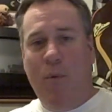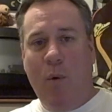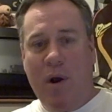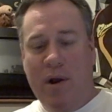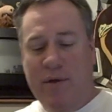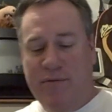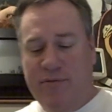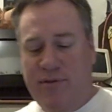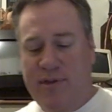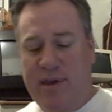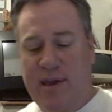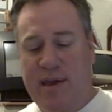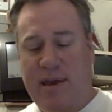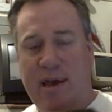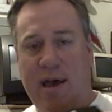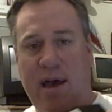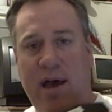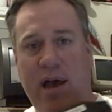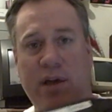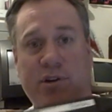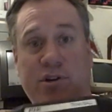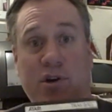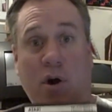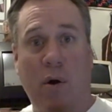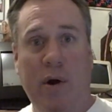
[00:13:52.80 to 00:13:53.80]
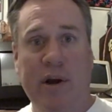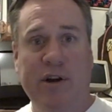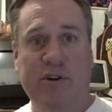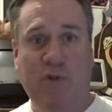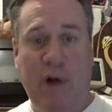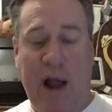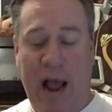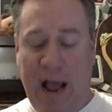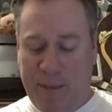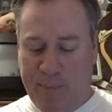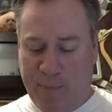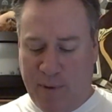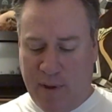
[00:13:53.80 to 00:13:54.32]
up one of the Atari
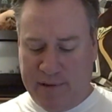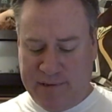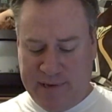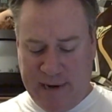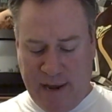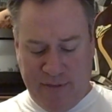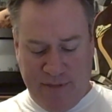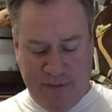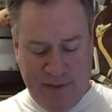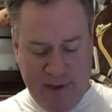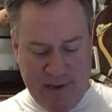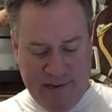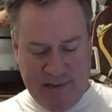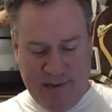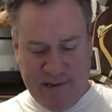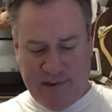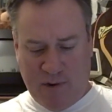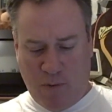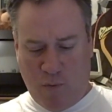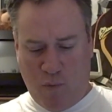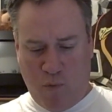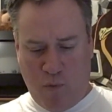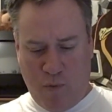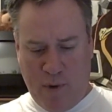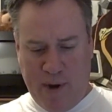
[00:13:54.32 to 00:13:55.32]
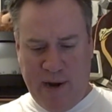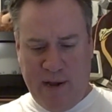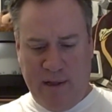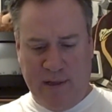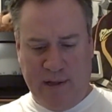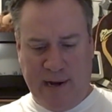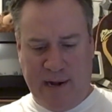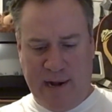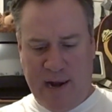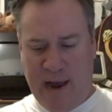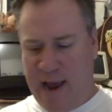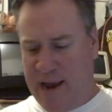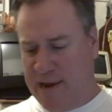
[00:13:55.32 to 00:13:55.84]
trackballs. Now this is a
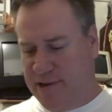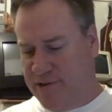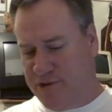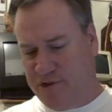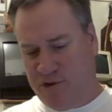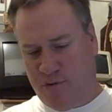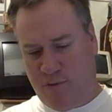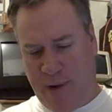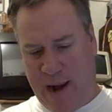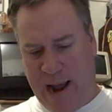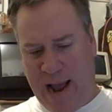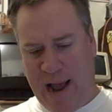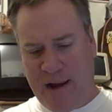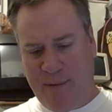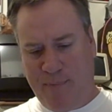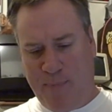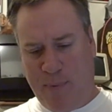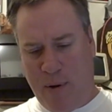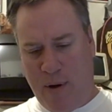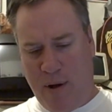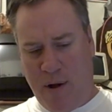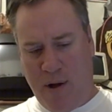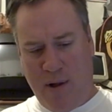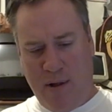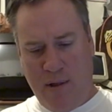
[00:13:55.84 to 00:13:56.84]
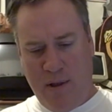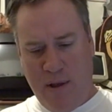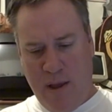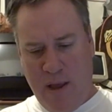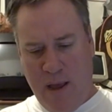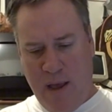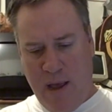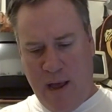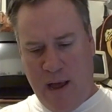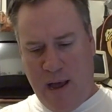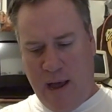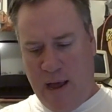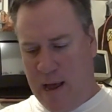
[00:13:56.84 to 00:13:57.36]
really nice trackball.
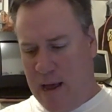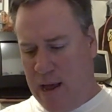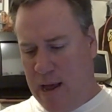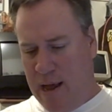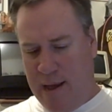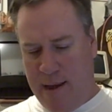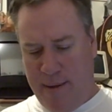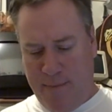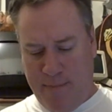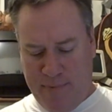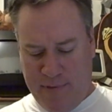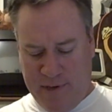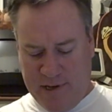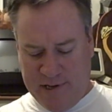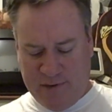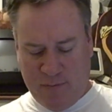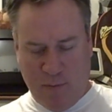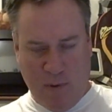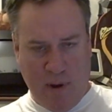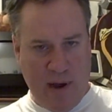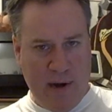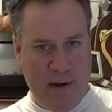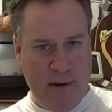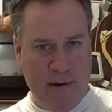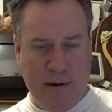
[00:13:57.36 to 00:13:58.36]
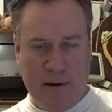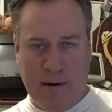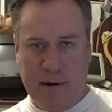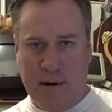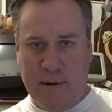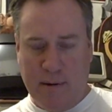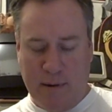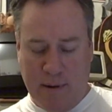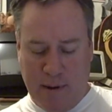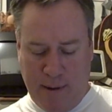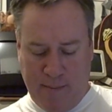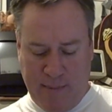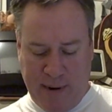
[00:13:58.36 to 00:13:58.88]
This one,
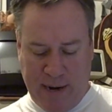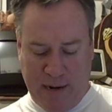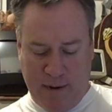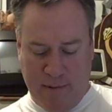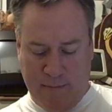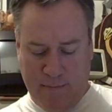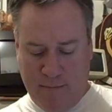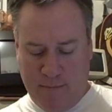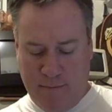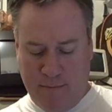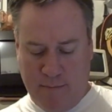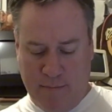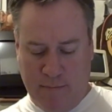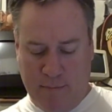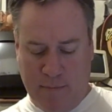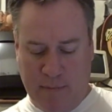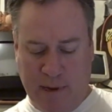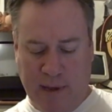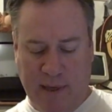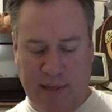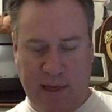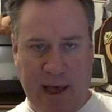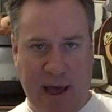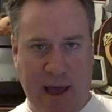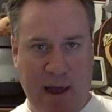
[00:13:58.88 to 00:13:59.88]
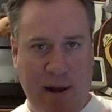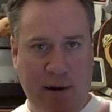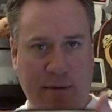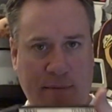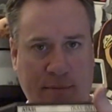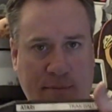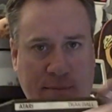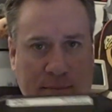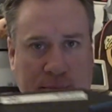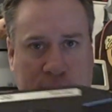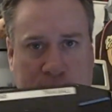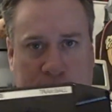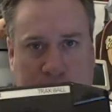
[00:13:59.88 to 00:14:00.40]
I mean, look at that.